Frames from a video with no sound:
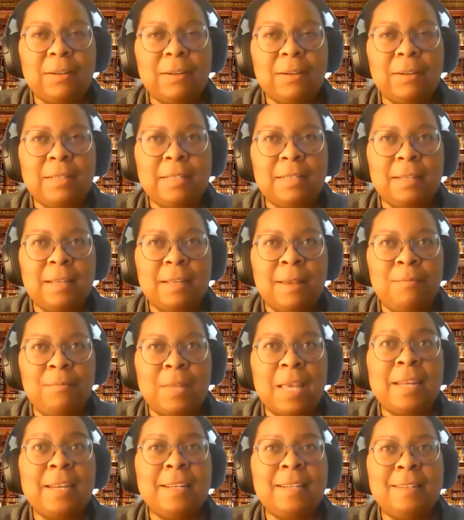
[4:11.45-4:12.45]
to,
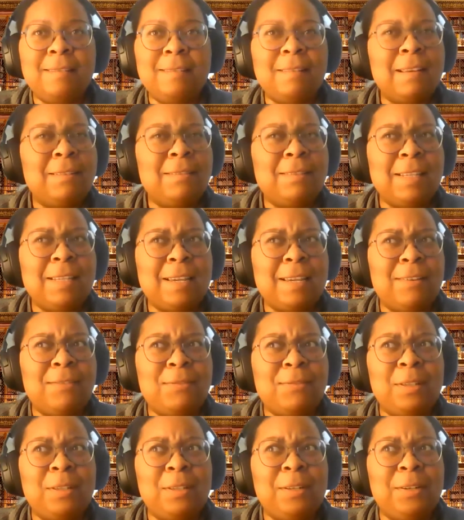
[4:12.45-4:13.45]
I don't think I
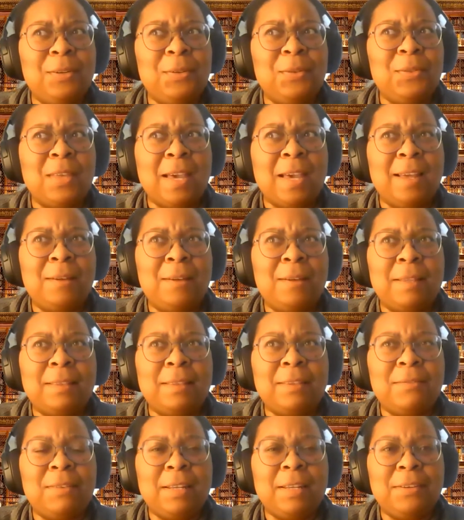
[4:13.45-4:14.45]
fully knew that
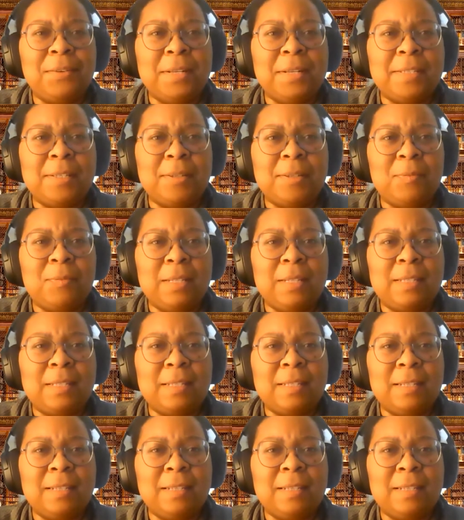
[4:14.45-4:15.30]
about the fundraising piece.